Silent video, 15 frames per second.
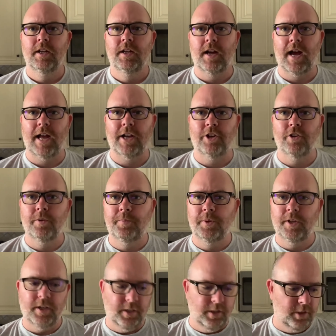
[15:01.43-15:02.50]
I do
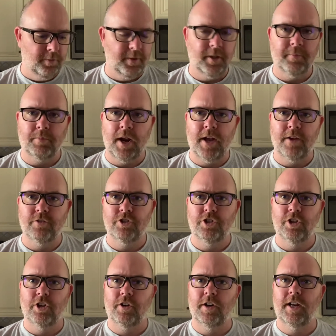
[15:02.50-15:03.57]
put a little bit of brown
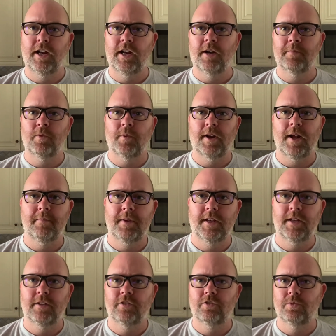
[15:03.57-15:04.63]
sugar in here, but when I'm
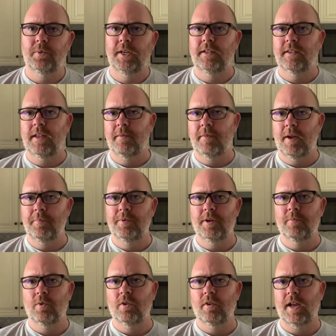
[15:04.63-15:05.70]
eating sweet, they may put
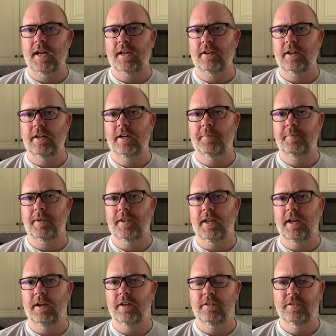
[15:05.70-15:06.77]
more like a cup in
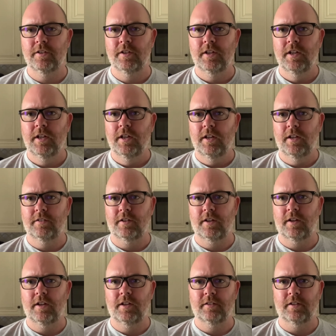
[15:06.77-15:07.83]
theirs. It's a,
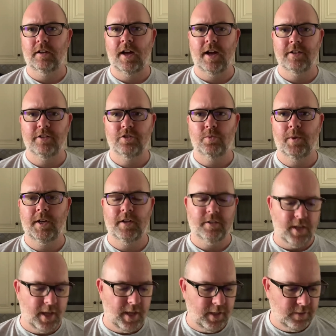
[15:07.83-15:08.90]
it's a lot sweeter
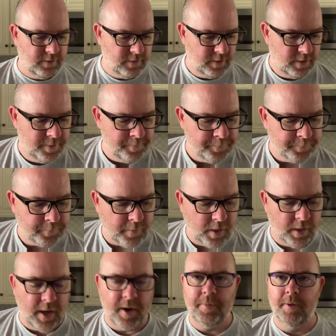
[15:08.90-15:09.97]
taste. A
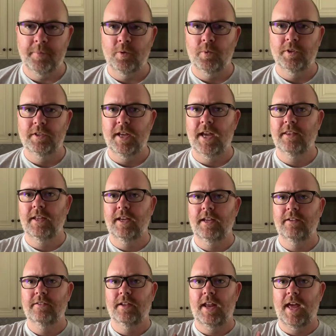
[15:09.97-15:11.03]
lot of people will take
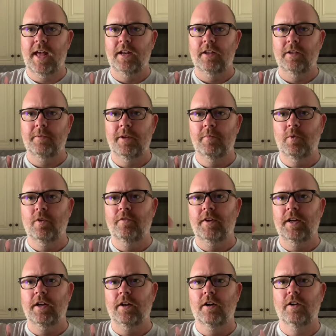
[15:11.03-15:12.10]
these and add a little bit more
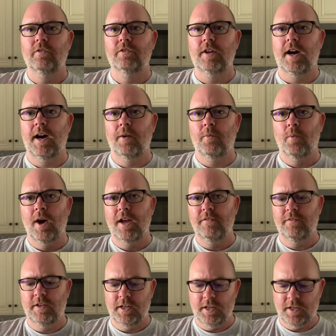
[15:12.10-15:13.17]
vinegar on top, white
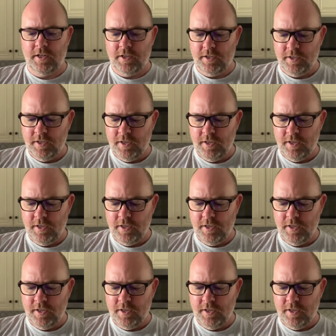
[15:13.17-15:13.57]
vinegar,